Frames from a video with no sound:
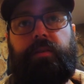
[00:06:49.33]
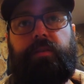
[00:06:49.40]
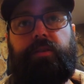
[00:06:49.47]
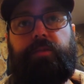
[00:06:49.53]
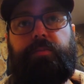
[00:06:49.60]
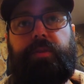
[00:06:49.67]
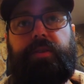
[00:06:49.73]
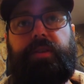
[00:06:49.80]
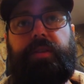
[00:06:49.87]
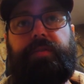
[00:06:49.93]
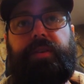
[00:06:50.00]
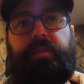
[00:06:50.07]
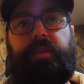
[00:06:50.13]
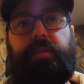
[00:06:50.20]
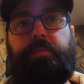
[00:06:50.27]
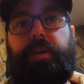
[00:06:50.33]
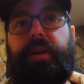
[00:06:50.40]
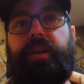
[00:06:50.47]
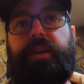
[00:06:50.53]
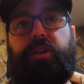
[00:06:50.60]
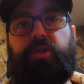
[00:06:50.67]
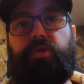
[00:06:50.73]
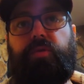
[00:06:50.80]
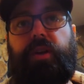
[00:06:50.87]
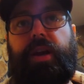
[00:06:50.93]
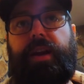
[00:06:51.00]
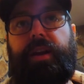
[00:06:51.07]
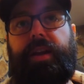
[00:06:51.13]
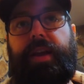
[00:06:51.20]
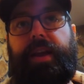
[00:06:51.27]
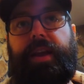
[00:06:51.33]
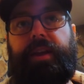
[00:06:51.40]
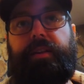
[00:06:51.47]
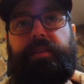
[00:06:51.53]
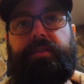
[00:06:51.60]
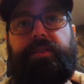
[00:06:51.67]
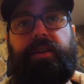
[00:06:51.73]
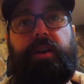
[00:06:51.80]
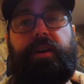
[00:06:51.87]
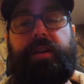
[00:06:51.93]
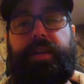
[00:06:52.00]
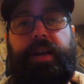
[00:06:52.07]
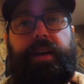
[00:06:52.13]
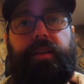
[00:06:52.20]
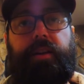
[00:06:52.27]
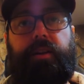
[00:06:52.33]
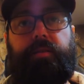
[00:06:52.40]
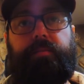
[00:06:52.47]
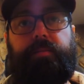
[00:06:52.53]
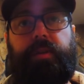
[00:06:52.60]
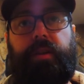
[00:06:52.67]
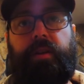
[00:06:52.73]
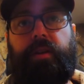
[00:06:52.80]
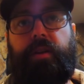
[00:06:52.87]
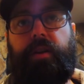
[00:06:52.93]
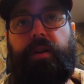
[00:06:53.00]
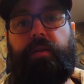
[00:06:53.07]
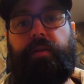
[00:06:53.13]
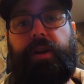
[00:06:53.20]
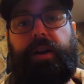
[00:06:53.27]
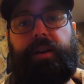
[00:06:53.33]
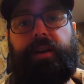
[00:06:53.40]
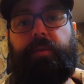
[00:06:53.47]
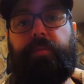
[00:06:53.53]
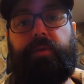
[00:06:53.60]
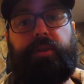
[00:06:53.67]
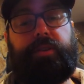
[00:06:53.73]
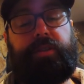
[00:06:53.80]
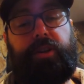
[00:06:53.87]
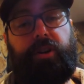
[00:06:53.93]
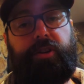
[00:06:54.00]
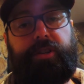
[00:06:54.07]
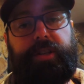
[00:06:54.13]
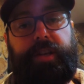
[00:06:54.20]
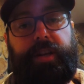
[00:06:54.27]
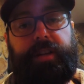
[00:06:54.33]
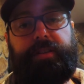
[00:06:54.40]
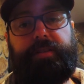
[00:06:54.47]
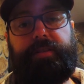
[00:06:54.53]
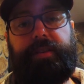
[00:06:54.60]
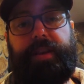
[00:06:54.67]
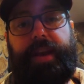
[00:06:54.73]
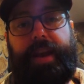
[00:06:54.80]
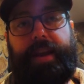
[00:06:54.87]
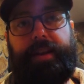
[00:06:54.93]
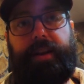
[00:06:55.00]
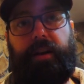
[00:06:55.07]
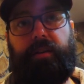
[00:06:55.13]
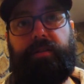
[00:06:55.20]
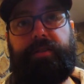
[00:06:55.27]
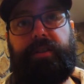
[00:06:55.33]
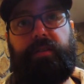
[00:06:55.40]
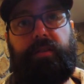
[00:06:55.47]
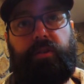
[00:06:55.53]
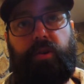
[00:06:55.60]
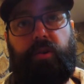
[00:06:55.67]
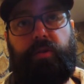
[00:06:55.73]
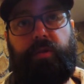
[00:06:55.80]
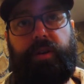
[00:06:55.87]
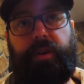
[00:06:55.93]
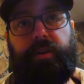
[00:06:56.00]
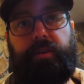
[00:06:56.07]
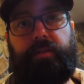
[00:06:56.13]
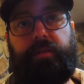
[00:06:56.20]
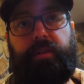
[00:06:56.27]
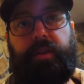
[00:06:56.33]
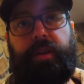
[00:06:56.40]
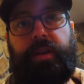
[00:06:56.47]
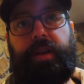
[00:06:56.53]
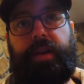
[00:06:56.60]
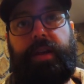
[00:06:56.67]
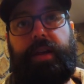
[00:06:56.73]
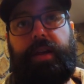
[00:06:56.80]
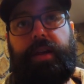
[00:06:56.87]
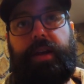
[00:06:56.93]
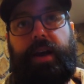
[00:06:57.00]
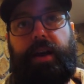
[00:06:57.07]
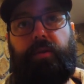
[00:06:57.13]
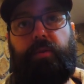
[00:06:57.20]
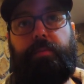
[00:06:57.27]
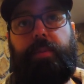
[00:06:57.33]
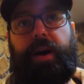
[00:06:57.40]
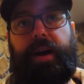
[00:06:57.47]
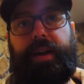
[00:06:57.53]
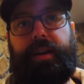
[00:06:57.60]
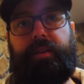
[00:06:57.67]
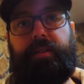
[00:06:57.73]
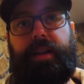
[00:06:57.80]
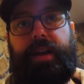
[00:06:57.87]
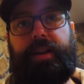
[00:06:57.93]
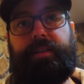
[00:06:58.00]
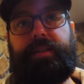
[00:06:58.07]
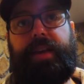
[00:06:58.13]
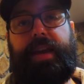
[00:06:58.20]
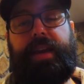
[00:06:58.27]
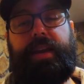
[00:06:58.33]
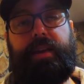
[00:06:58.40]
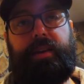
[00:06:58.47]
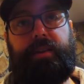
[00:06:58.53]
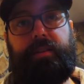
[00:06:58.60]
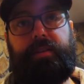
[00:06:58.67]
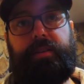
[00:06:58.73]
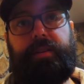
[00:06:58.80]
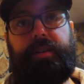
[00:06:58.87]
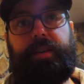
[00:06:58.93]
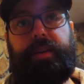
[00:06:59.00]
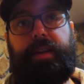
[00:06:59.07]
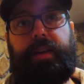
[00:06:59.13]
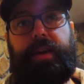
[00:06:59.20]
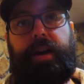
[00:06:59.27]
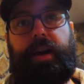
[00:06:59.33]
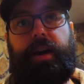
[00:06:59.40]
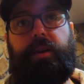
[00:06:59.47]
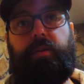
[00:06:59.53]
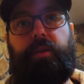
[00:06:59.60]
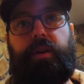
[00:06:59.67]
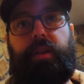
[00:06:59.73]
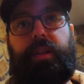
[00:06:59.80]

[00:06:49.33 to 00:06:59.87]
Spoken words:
specifically pinkish red and sun yellow. We got a couple of stir sticks and our silicone oil, our pint glass, and our